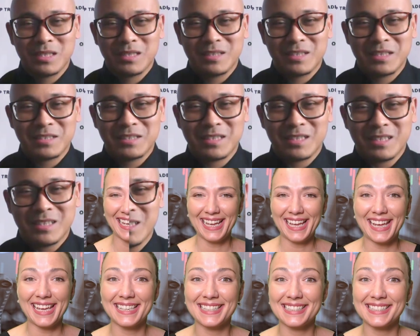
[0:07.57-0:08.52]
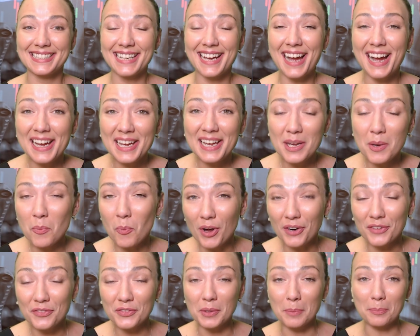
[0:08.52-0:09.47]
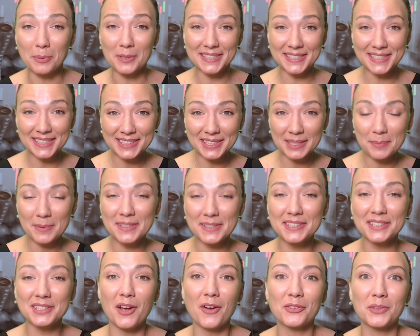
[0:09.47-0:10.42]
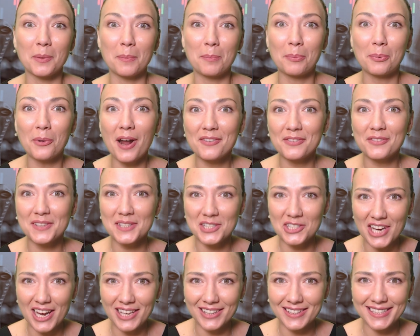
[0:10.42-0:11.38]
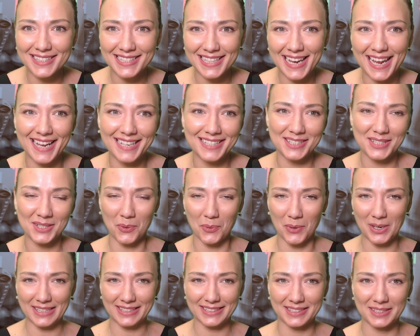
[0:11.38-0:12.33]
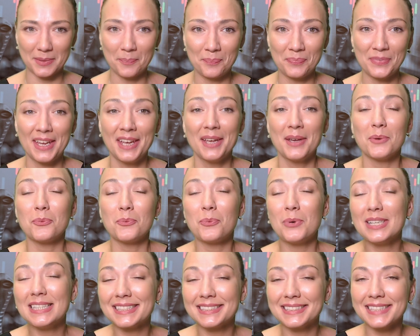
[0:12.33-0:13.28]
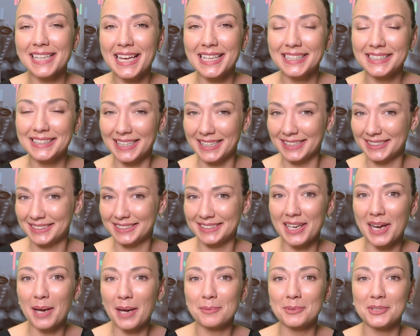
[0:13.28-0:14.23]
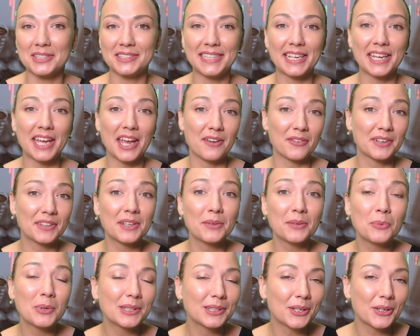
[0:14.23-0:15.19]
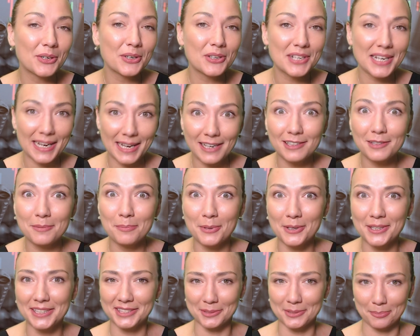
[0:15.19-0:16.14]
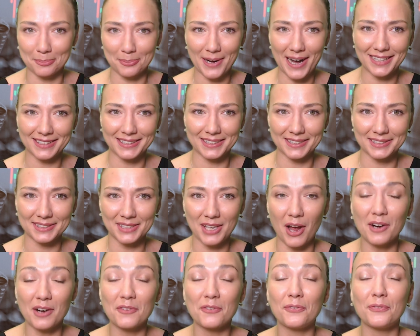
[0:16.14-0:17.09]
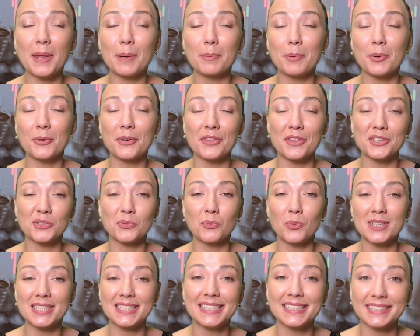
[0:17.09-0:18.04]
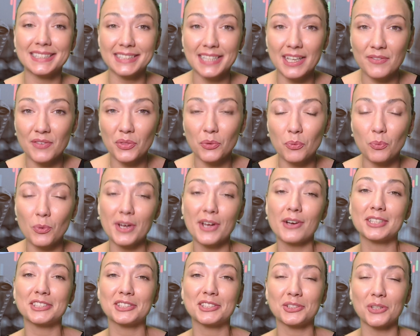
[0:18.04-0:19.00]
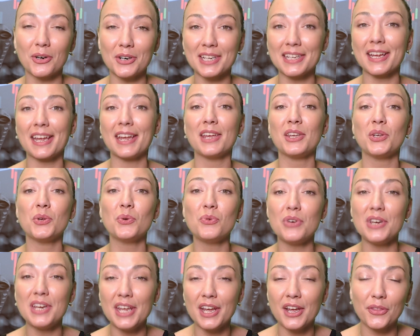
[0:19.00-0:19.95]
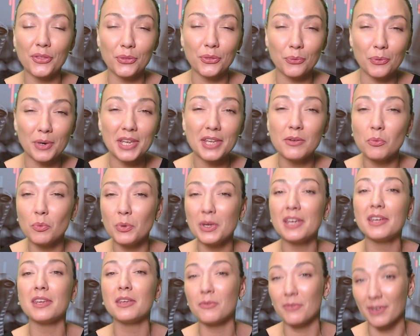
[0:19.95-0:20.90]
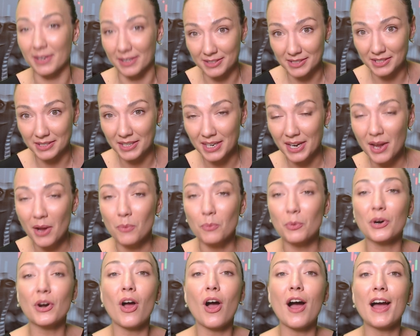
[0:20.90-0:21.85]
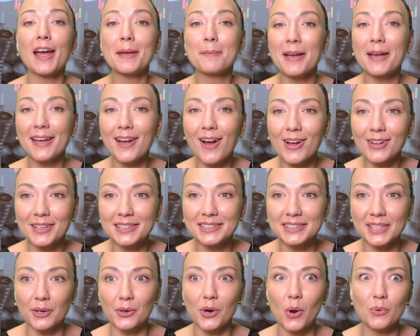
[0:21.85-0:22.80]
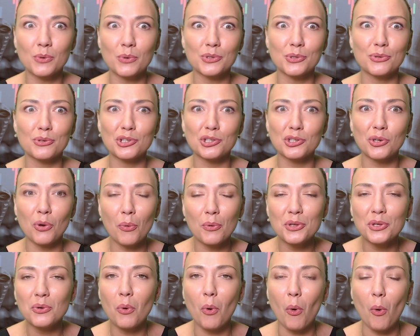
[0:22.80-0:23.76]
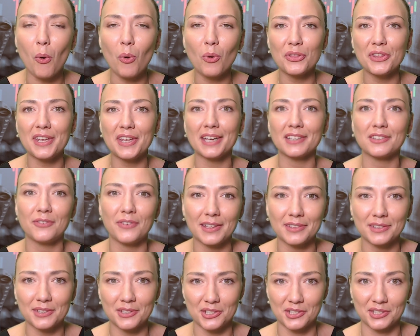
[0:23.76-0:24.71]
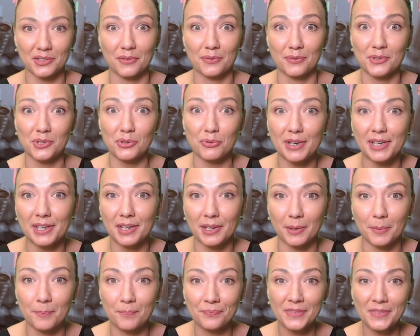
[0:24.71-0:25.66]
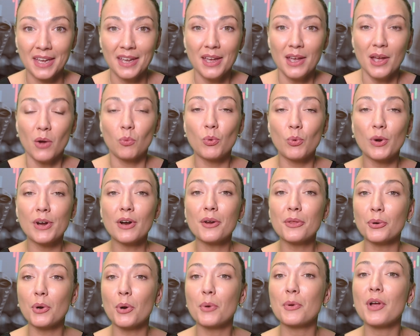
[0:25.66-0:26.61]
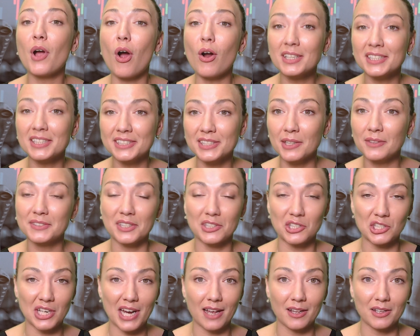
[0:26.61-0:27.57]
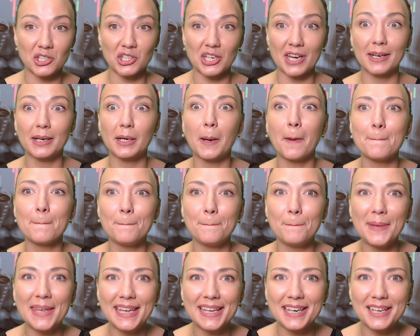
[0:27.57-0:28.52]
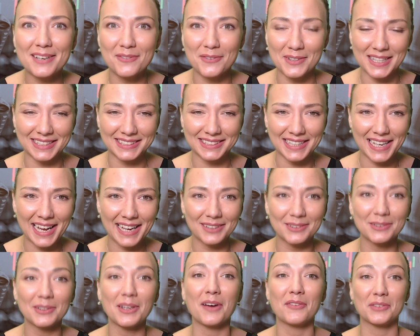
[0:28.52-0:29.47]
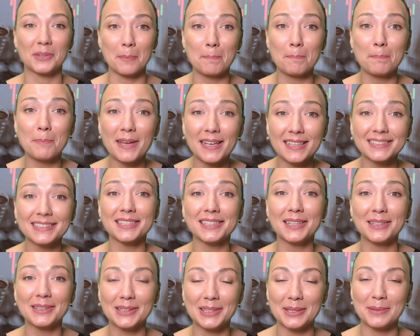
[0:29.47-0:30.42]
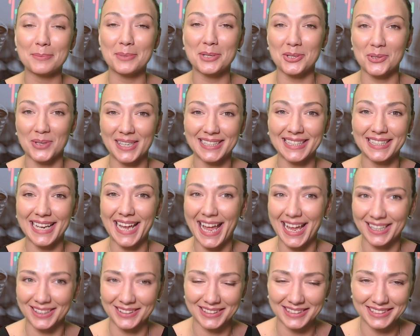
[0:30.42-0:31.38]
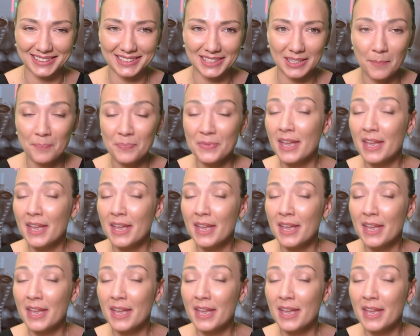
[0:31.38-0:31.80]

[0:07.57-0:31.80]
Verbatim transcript: Reza. And I am one of the participants of the Profit Challenge and Quest. We decided that it's time to take everything we learned and put it to practice. On February the 27th, we are starting a unique three week event where I and my colleagues are going to show you all the advantages of trading. We are throwing ourselves a challenge and competing for the title of the best Olymp trade analyst.